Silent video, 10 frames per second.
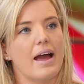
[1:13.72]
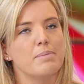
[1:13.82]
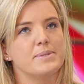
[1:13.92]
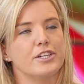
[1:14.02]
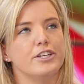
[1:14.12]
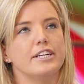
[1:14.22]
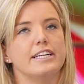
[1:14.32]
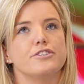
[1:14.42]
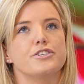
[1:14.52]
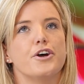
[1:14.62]

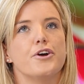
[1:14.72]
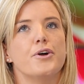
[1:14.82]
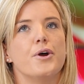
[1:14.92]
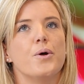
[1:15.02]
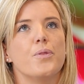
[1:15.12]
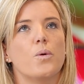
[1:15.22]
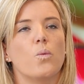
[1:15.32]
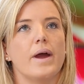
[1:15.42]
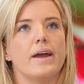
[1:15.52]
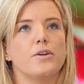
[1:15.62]
Absolutely. So the
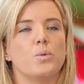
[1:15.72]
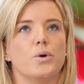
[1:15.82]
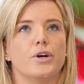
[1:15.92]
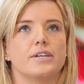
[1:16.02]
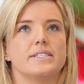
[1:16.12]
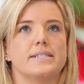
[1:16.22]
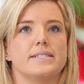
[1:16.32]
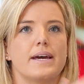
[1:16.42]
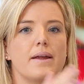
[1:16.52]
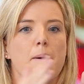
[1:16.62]
way it works
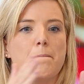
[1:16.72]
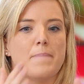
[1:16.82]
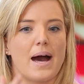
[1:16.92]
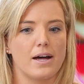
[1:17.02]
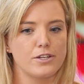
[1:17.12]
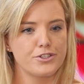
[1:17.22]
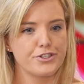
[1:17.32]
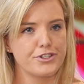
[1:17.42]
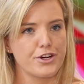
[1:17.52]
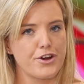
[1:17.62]
is that a
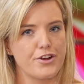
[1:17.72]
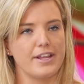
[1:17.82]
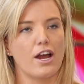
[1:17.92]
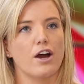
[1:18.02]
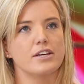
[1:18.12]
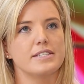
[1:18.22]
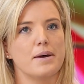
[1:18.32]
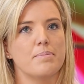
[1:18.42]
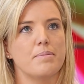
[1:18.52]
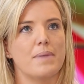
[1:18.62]
milestone, there are
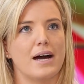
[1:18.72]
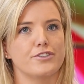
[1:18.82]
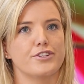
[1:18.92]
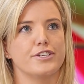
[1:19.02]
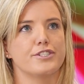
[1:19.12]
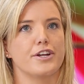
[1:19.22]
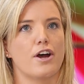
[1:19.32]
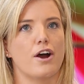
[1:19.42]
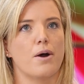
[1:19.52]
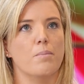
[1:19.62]
some milestones
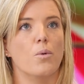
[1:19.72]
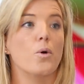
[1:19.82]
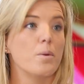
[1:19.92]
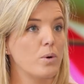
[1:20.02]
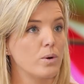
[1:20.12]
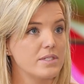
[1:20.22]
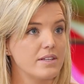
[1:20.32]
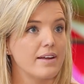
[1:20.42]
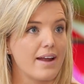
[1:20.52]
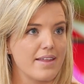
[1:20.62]
that are more
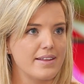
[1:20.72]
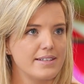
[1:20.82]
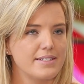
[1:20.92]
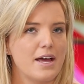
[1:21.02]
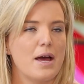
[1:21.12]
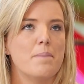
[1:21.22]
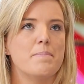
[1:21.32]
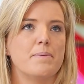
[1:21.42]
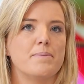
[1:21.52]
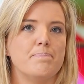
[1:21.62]
important than others,
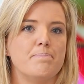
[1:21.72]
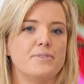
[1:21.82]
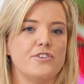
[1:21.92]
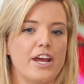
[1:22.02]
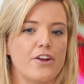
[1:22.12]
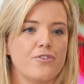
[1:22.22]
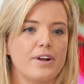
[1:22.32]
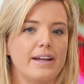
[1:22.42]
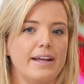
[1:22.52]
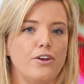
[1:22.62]
but
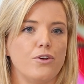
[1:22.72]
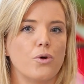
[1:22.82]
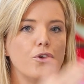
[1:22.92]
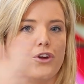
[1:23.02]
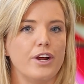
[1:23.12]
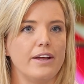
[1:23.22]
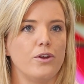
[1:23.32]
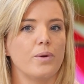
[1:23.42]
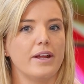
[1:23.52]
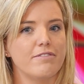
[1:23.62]
generally
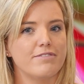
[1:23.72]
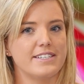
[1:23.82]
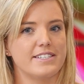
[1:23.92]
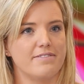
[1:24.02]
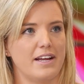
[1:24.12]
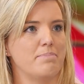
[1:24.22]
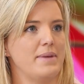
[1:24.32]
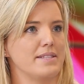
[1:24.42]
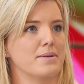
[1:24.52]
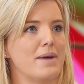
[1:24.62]
your infant
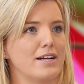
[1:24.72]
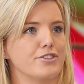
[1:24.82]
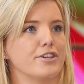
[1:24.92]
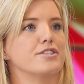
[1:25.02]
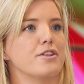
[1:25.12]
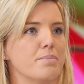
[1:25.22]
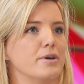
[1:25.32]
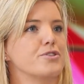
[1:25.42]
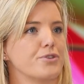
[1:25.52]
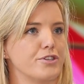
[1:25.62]
developmental milestones are the
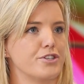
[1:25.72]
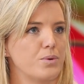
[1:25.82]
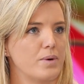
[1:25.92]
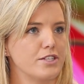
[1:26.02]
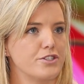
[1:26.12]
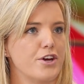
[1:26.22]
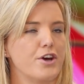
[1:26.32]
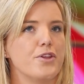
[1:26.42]
most crucial ones.